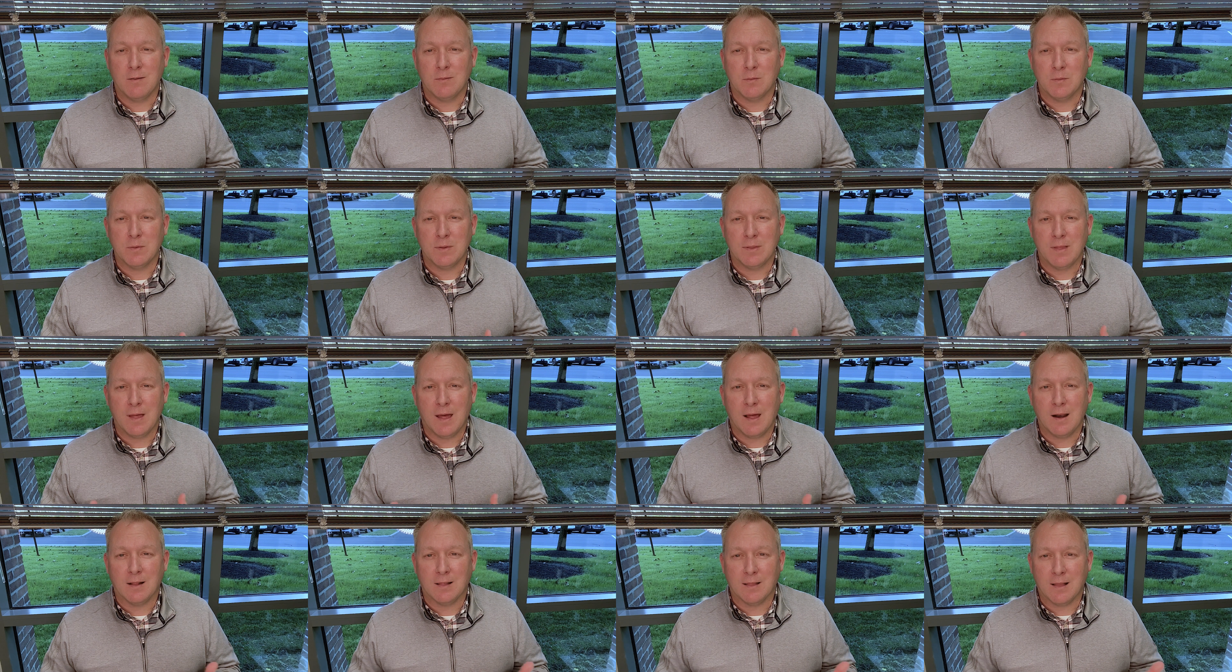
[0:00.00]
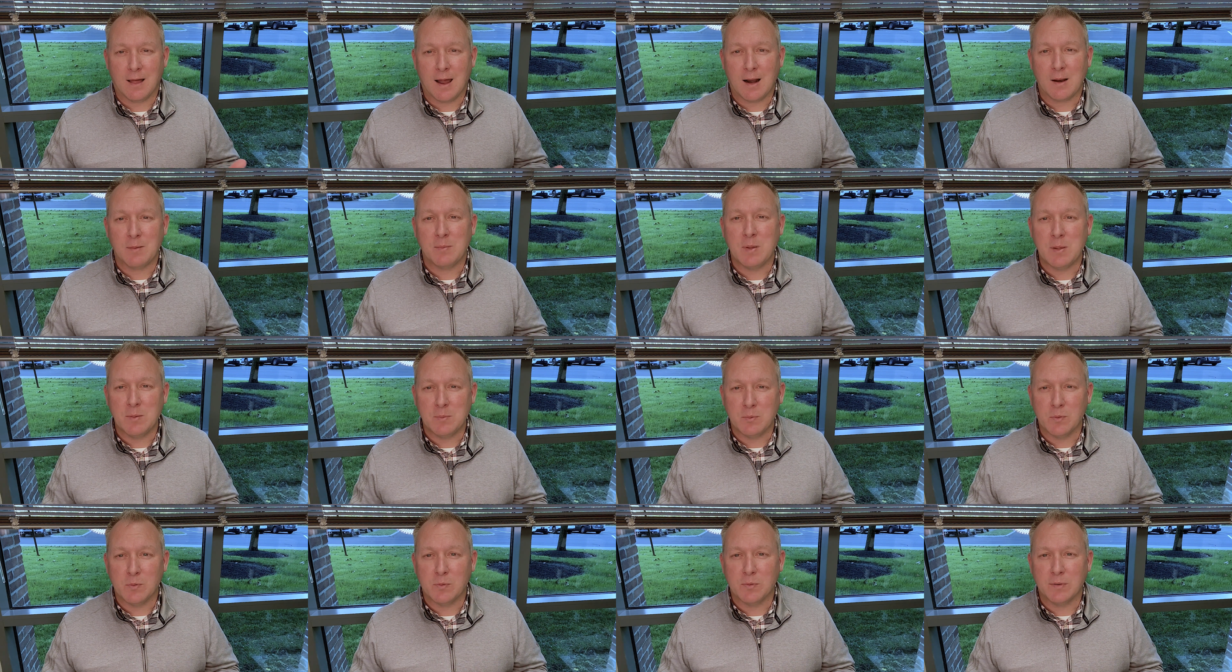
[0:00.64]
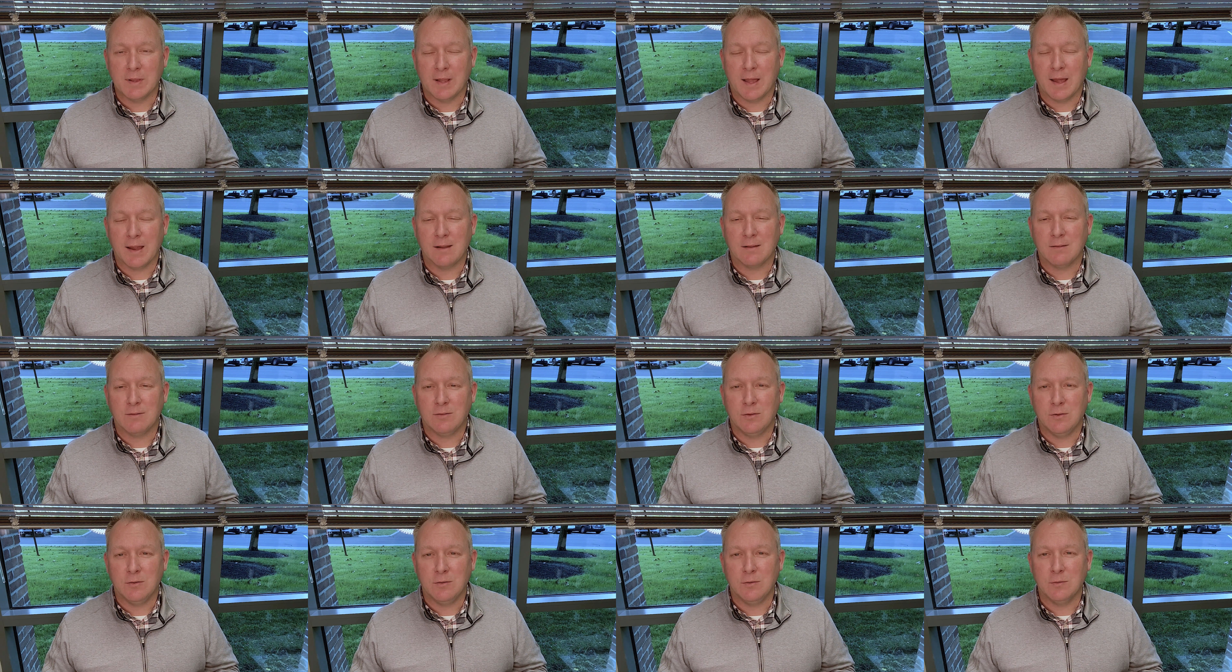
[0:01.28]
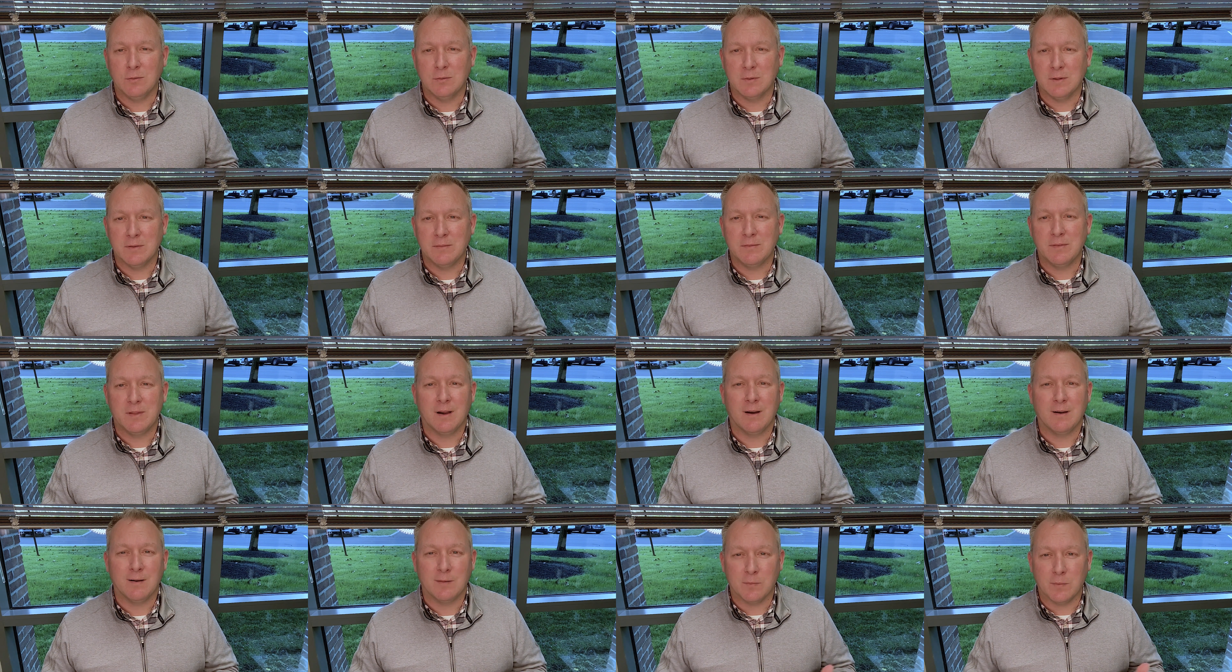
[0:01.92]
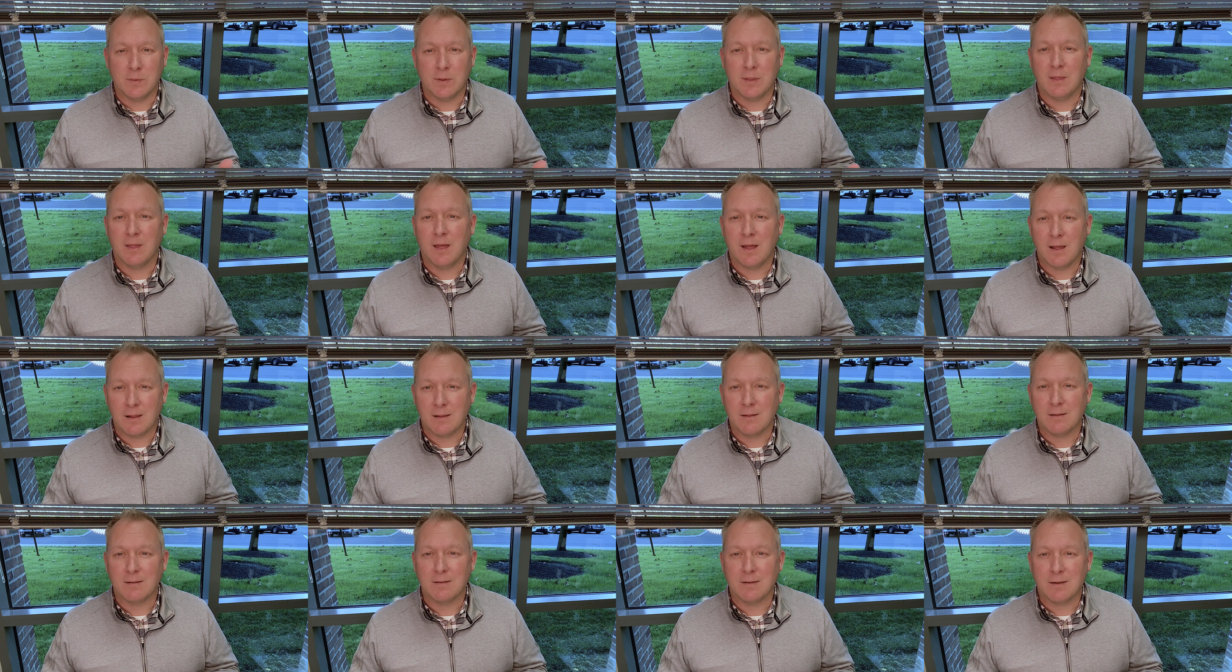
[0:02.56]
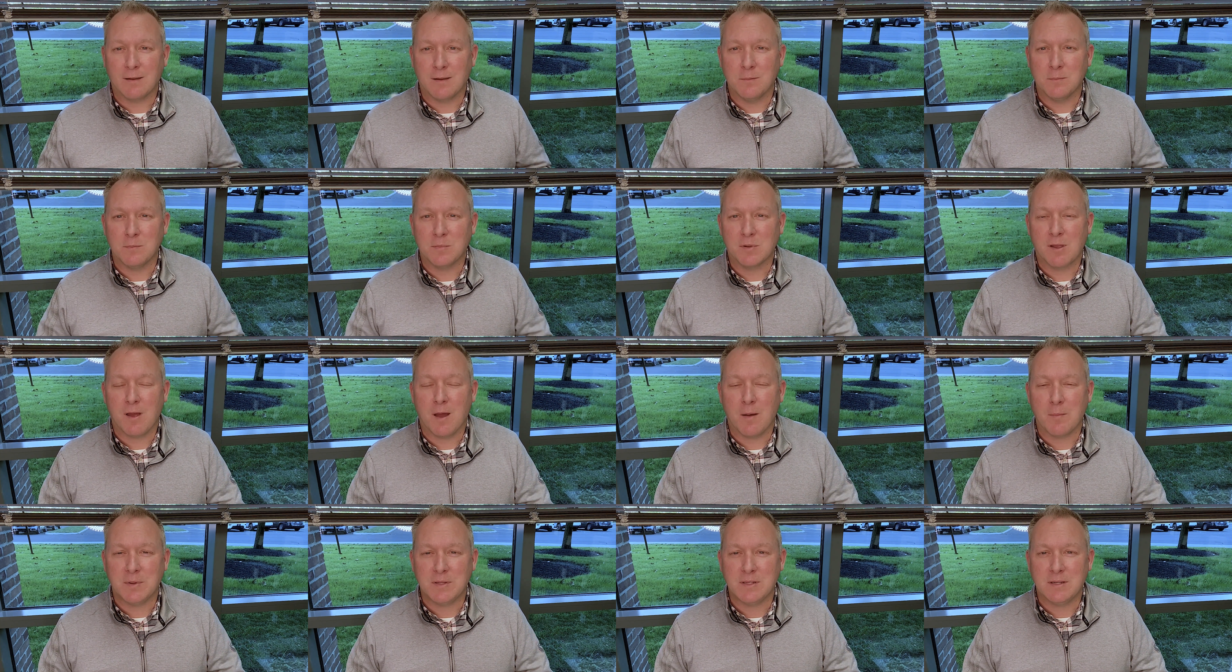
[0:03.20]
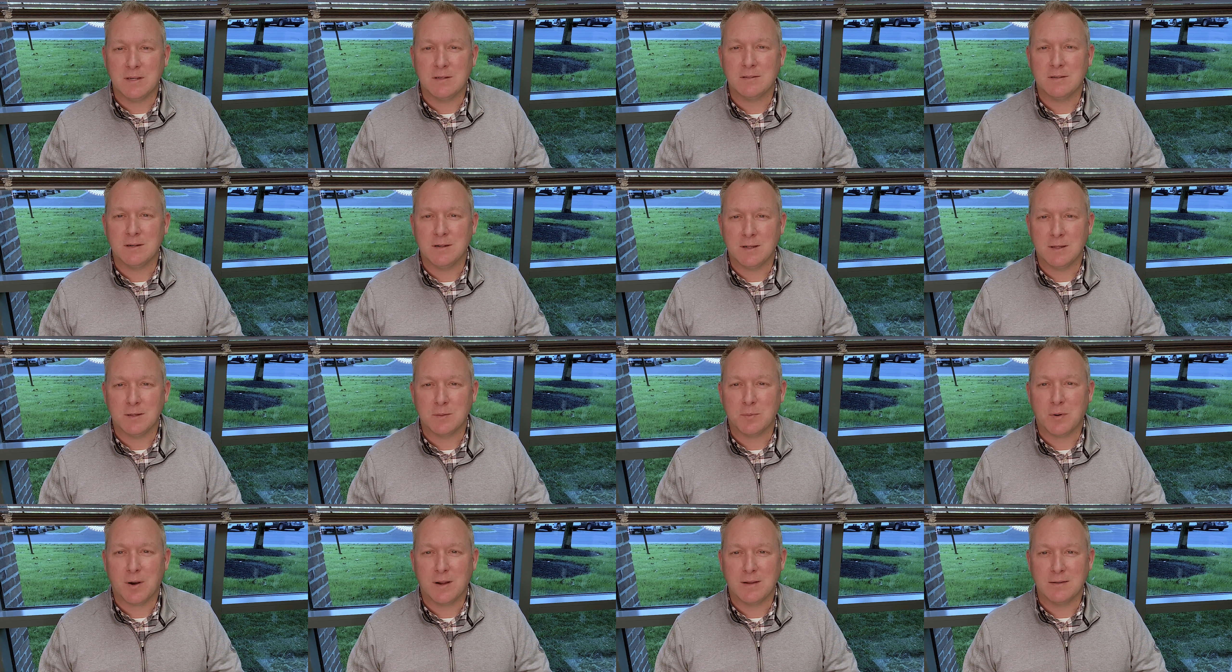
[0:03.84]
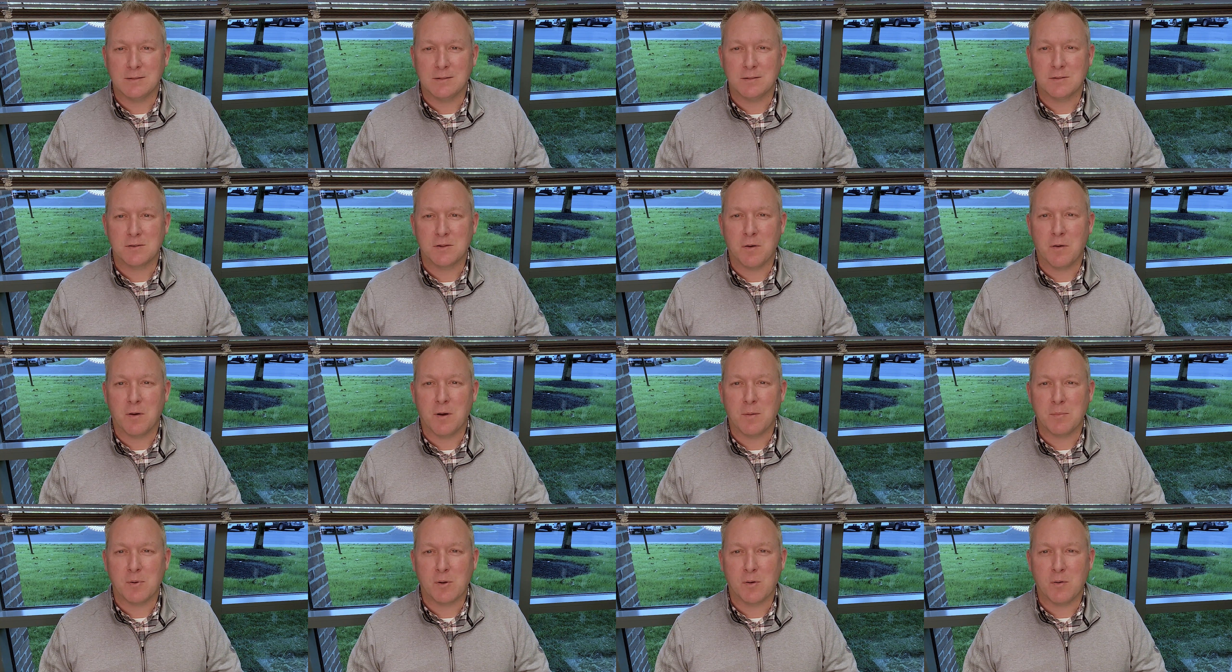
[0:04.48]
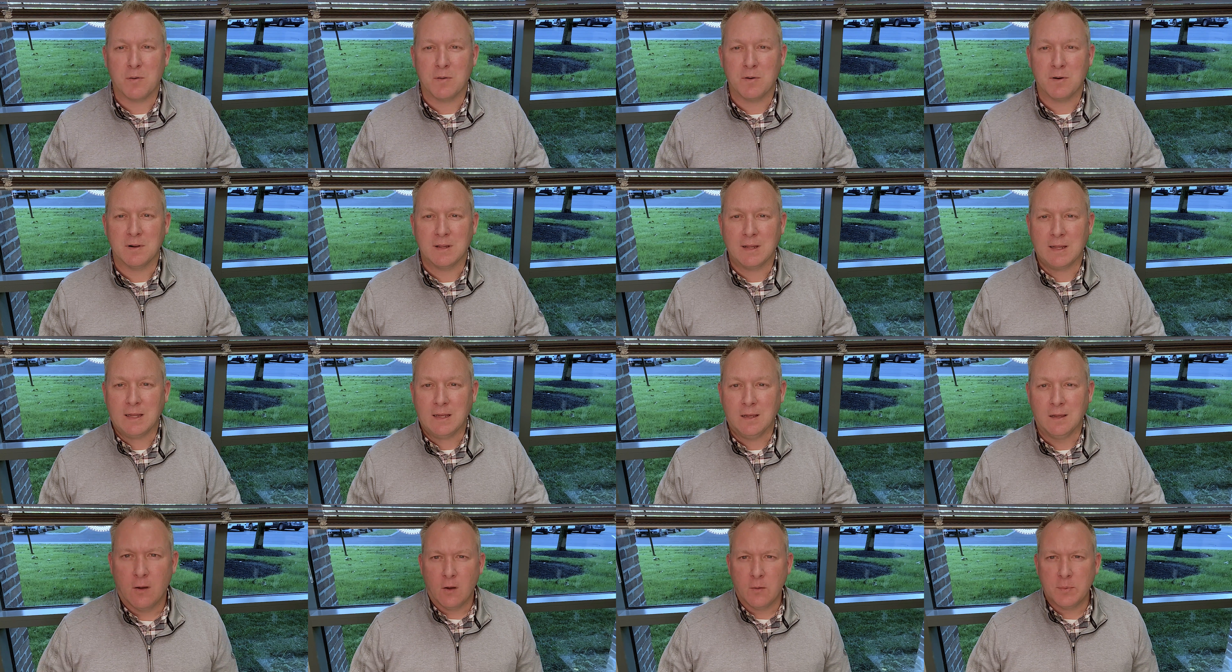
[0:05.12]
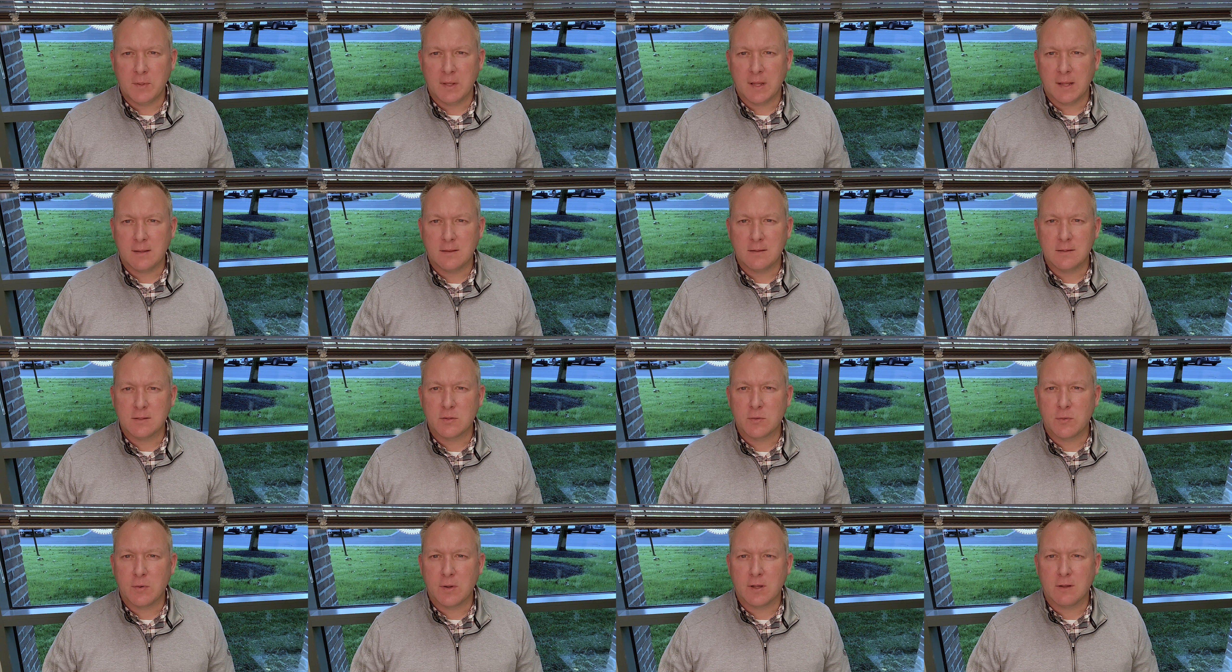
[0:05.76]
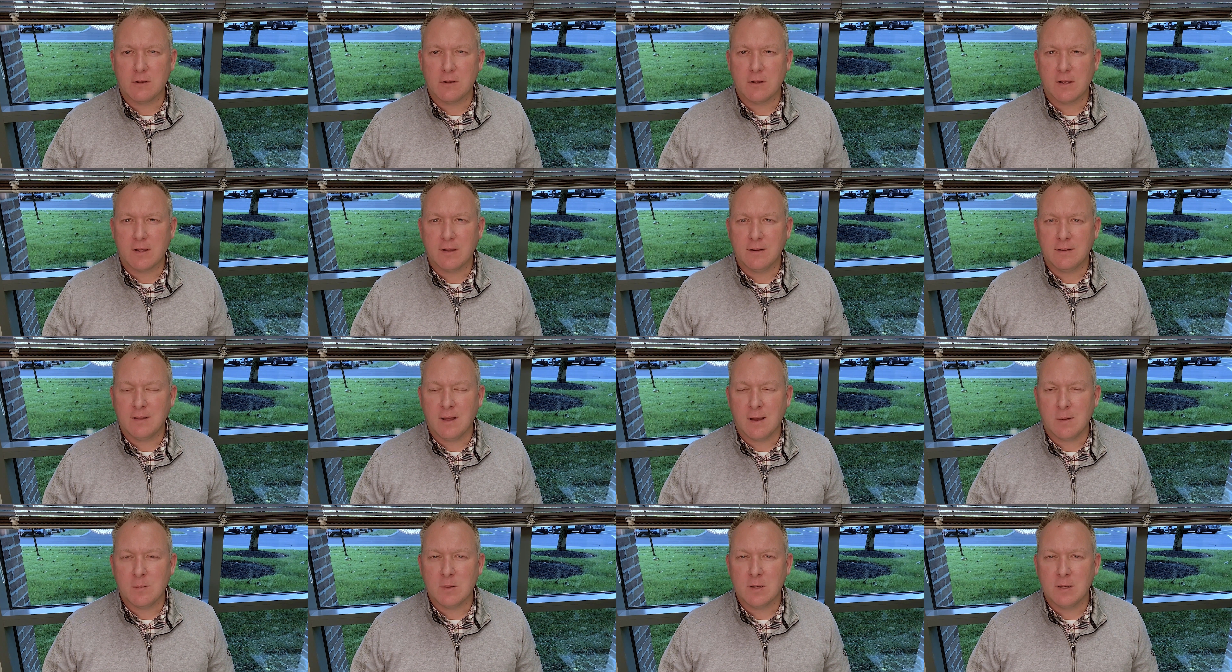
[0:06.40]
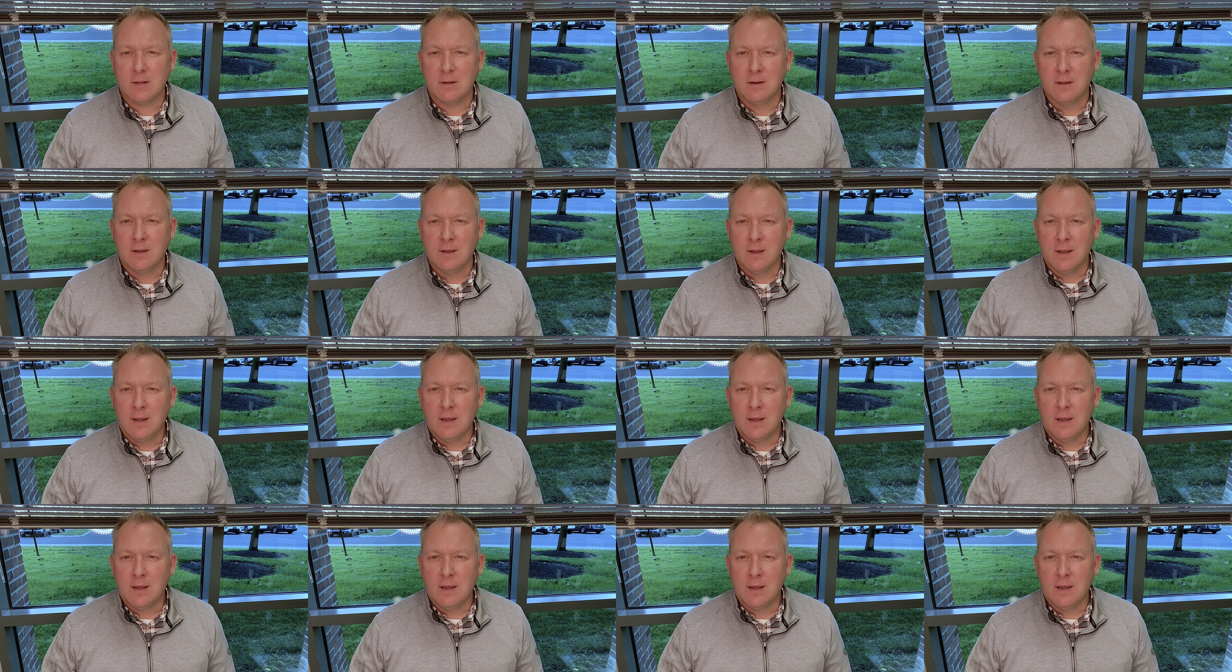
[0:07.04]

and with that, a lot of people would like to live there, and with that comes competition, and the prices go up accordingly. Hope you like this quick look at Dublin.